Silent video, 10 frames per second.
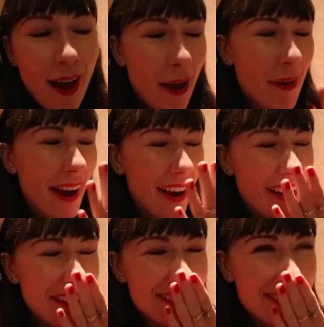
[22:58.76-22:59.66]
oh my
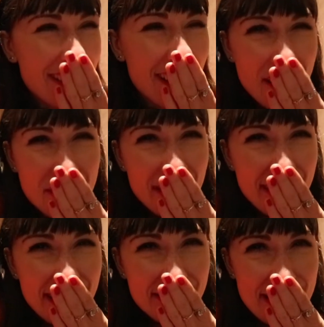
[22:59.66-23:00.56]
gosh, I'm
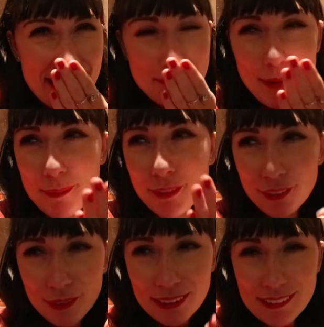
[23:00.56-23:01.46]
really ready. But I'm
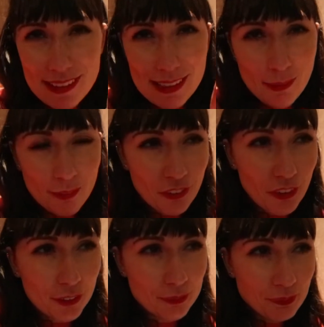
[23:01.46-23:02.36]
sure when dinner comes through,